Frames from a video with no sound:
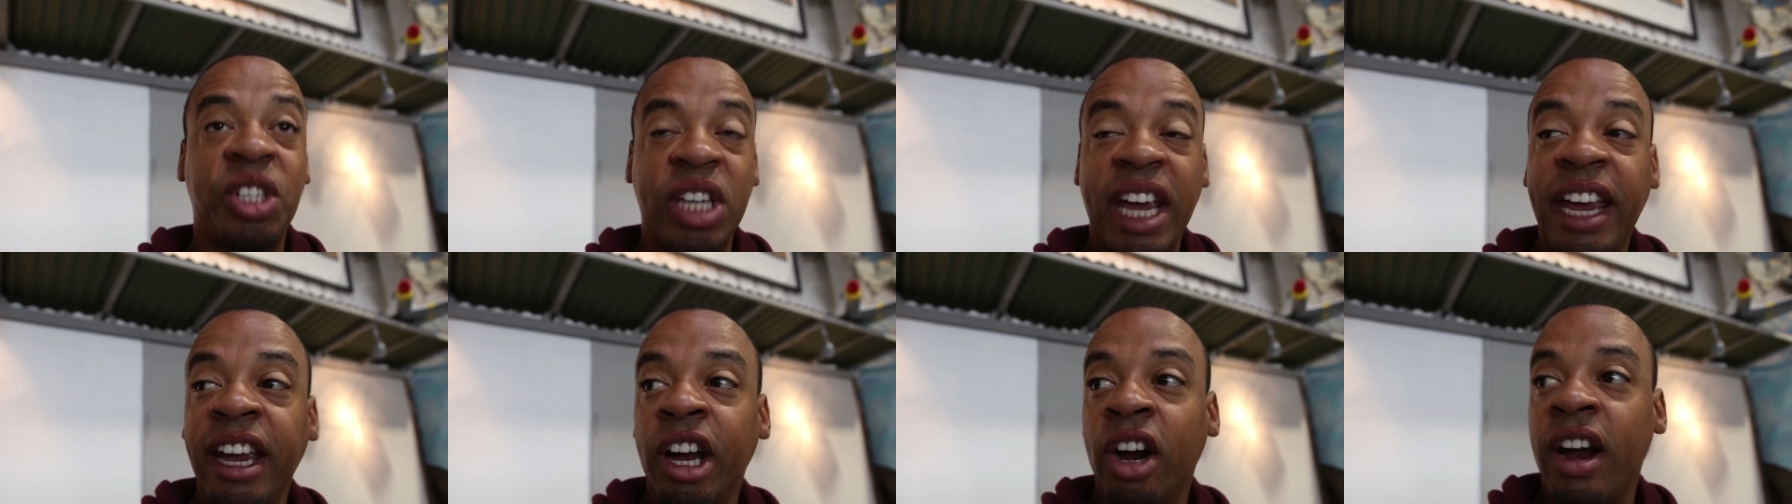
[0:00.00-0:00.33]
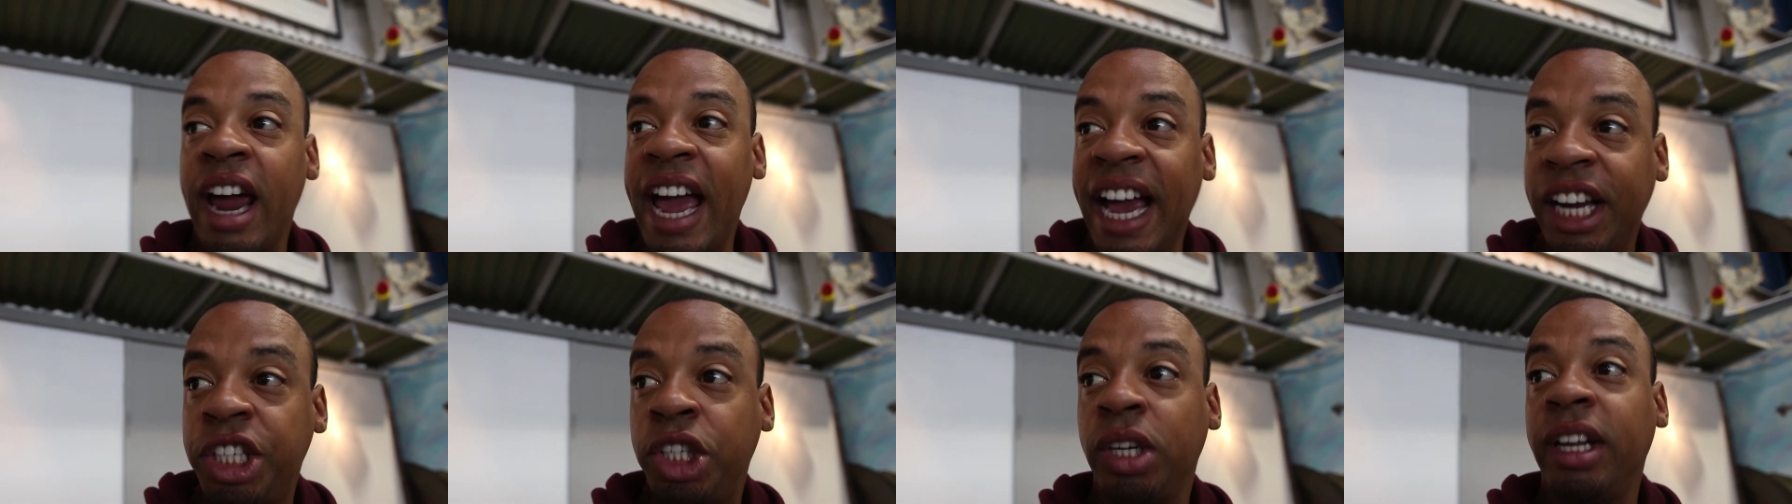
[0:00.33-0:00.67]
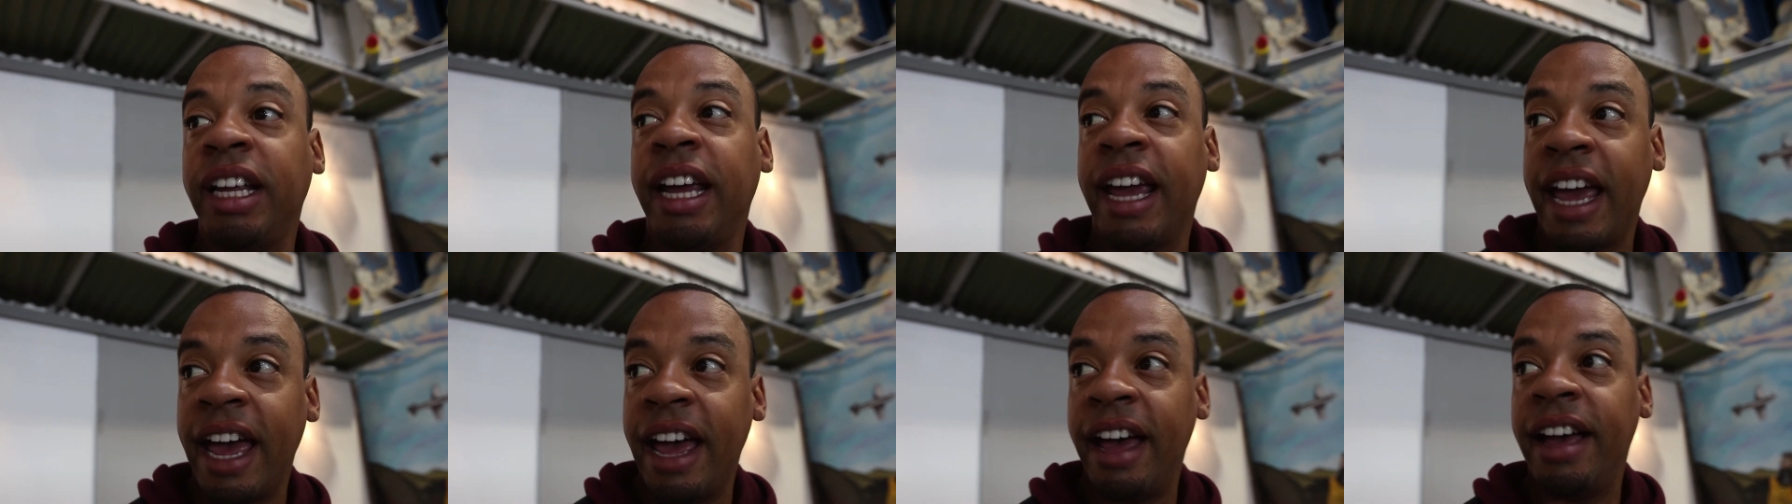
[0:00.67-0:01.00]
hangar
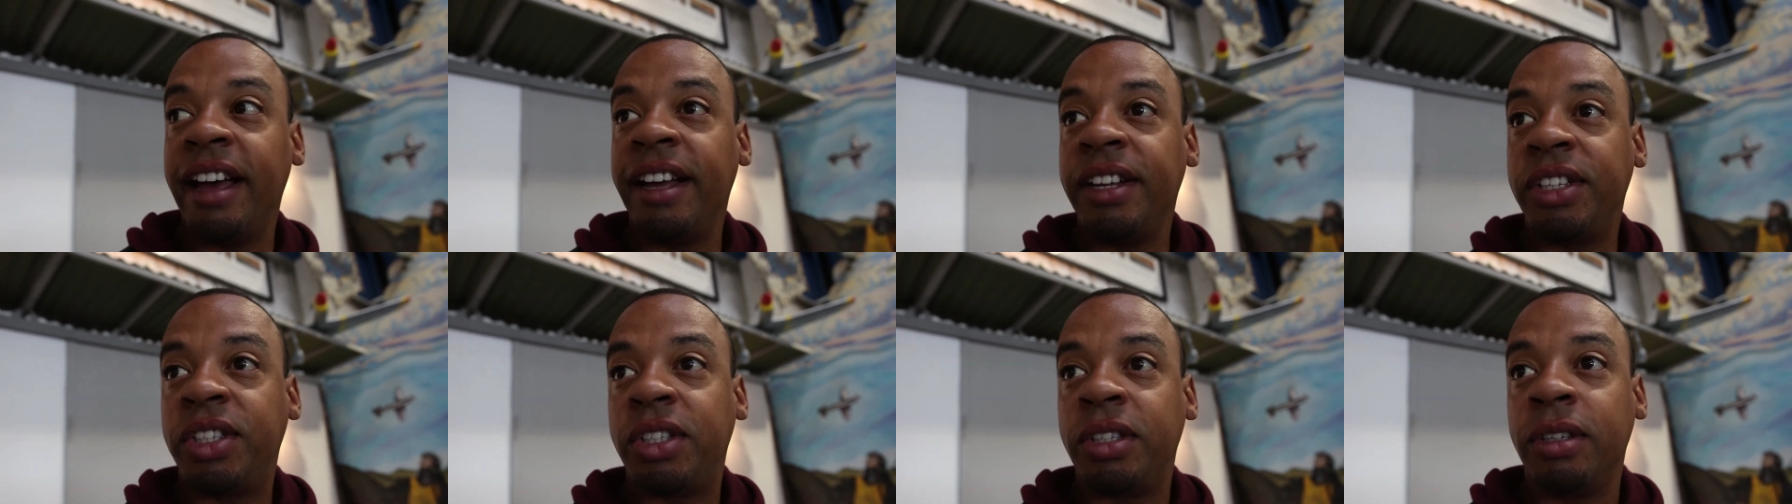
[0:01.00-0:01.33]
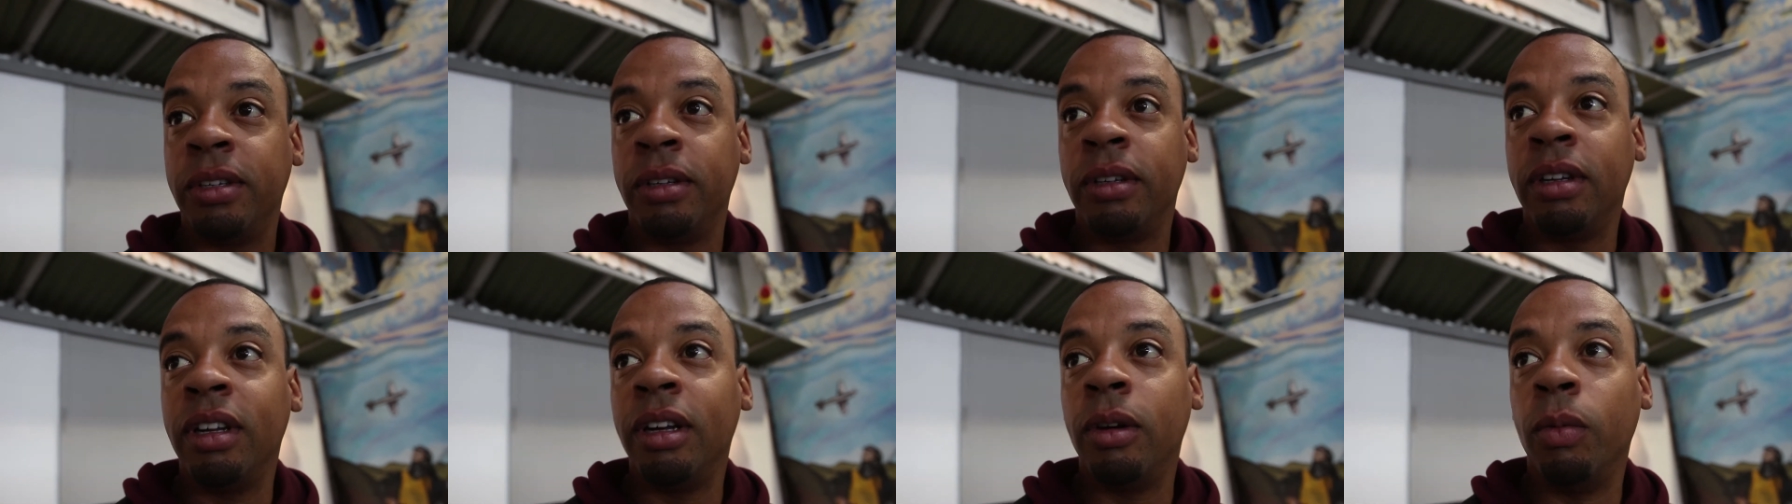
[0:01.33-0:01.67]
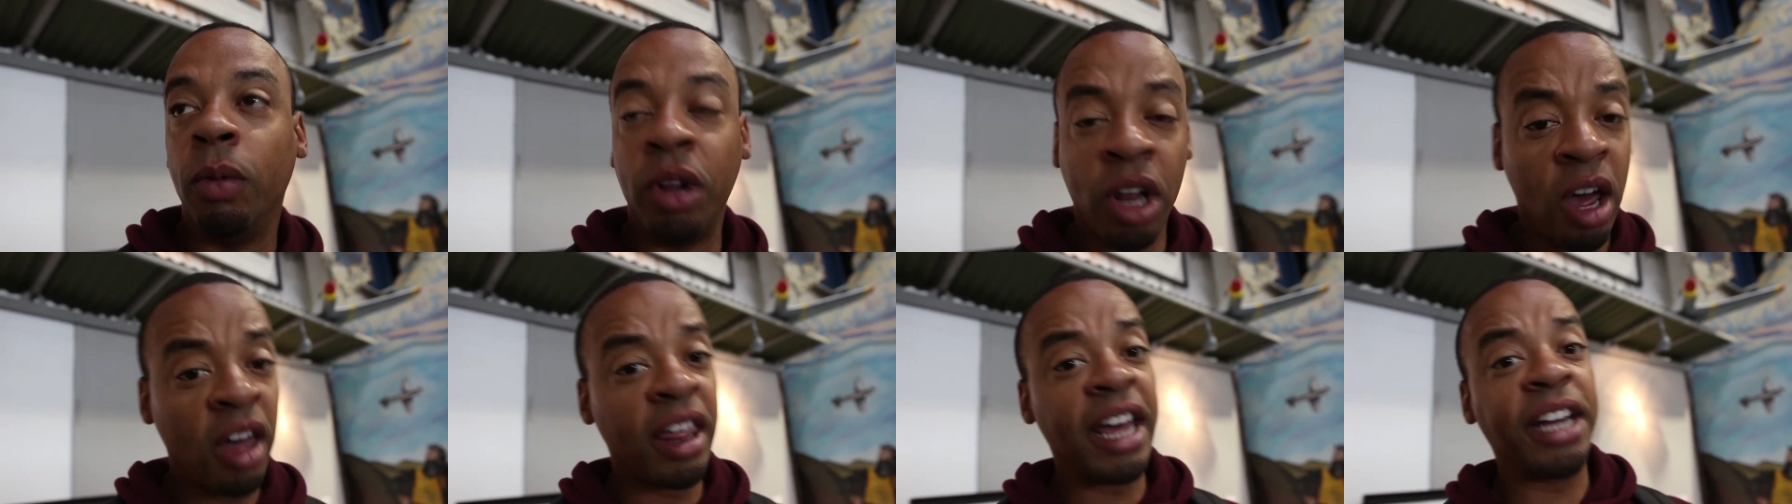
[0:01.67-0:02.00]
actually has
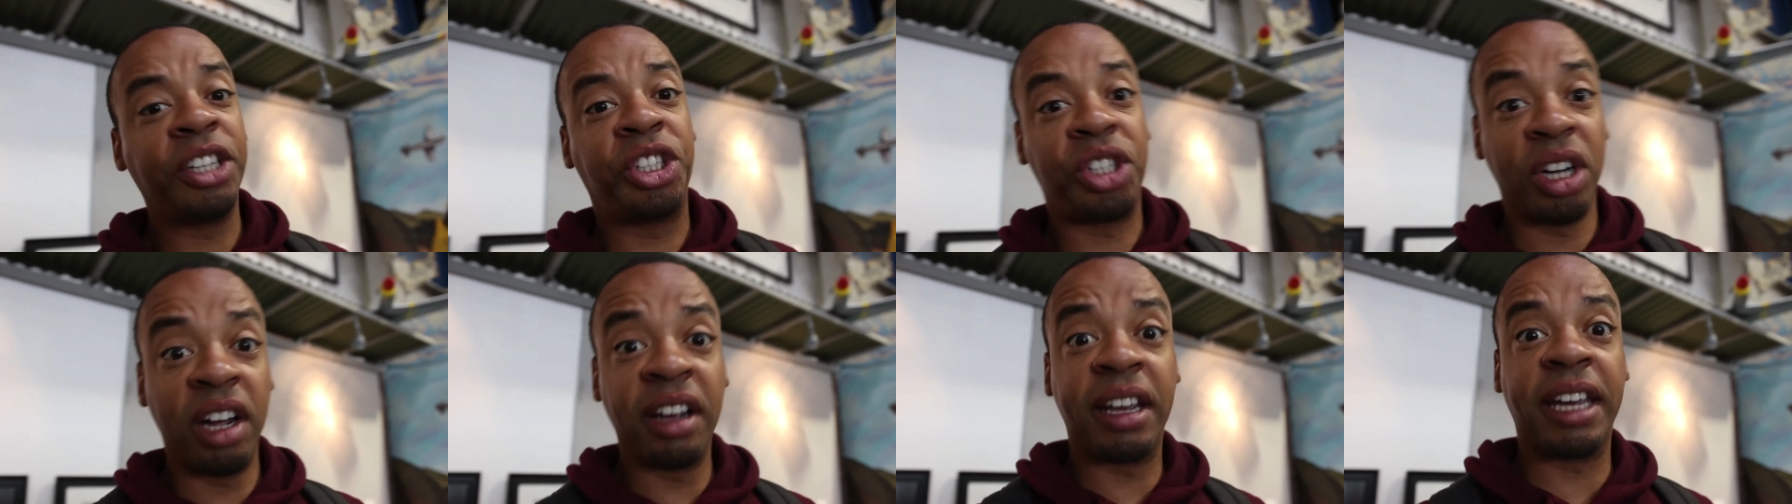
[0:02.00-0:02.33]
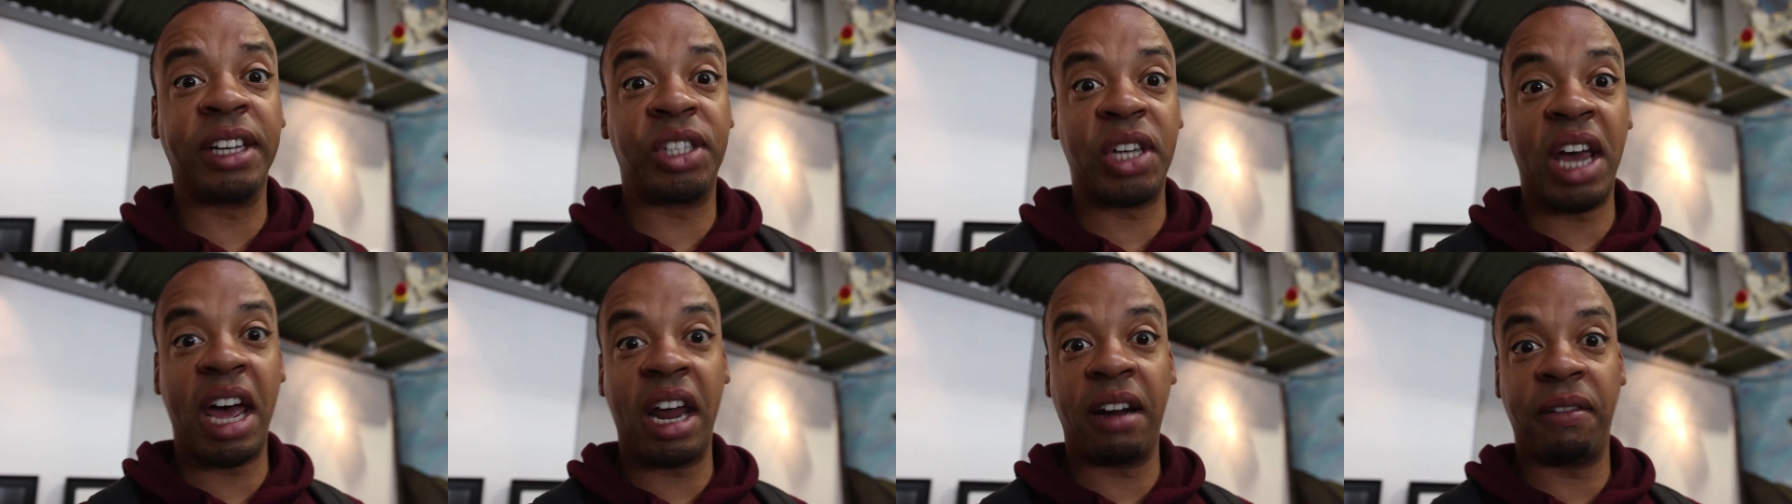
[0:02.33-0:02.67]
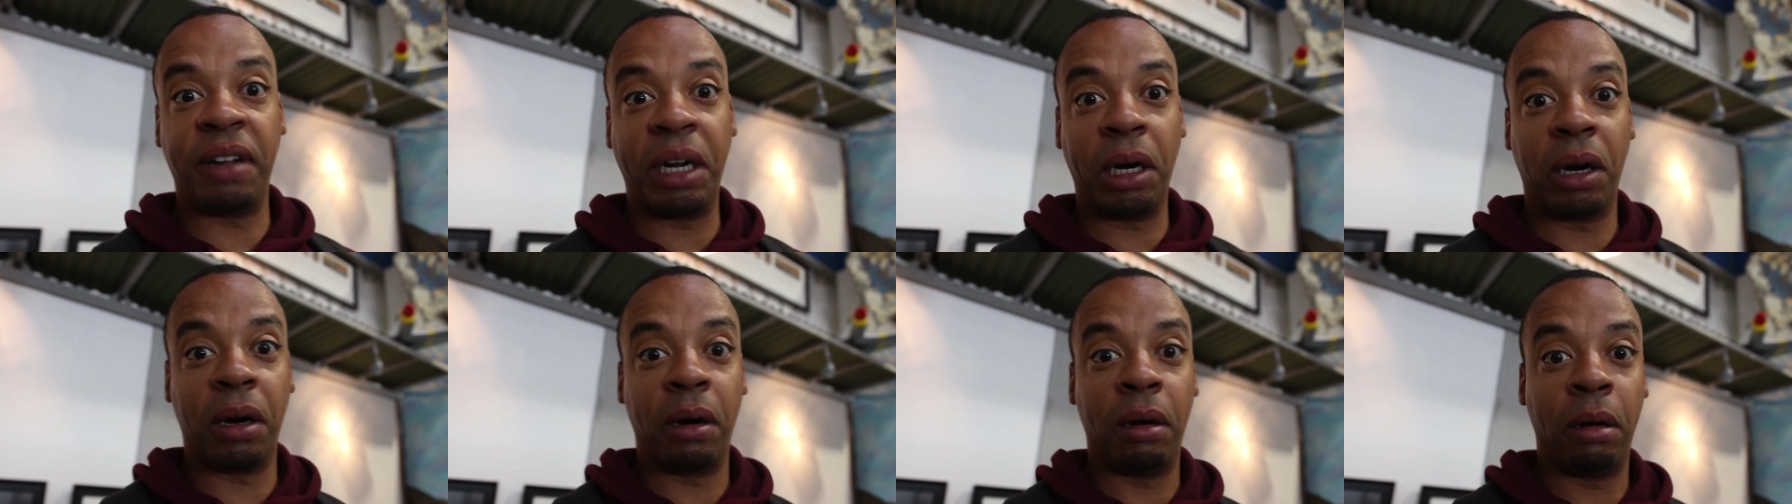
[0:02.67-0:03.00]
when all that junk is out of
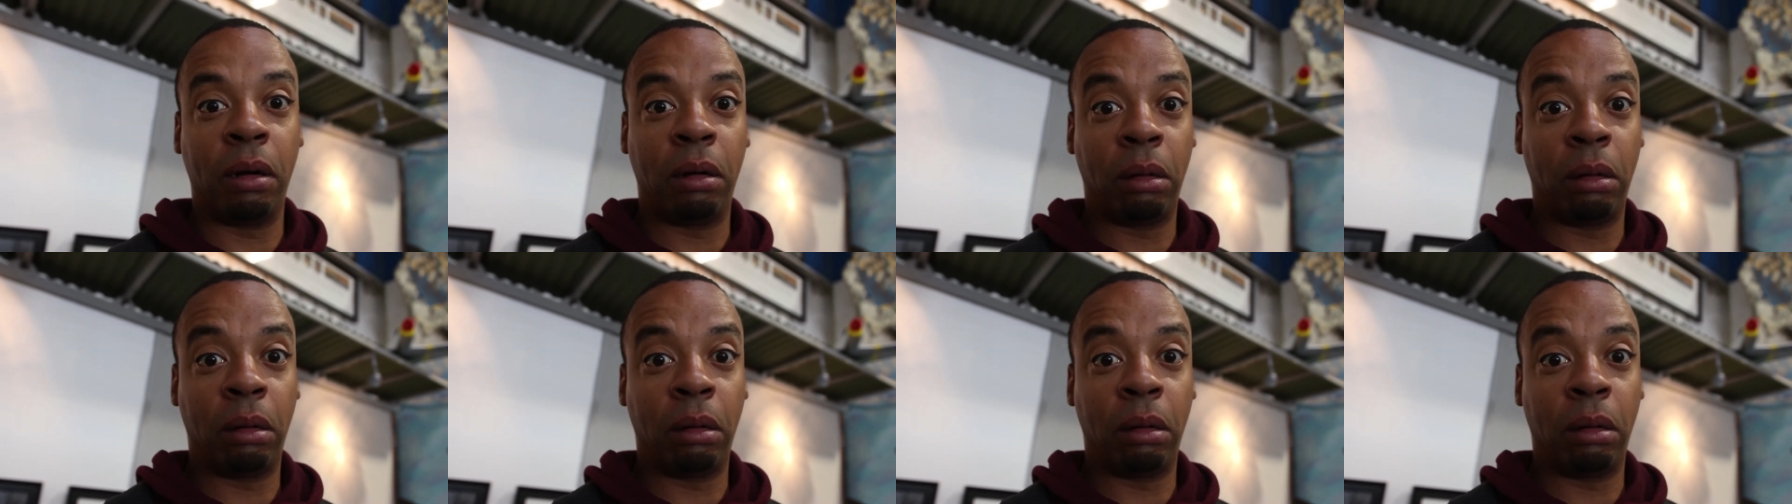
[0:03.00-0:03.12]
here.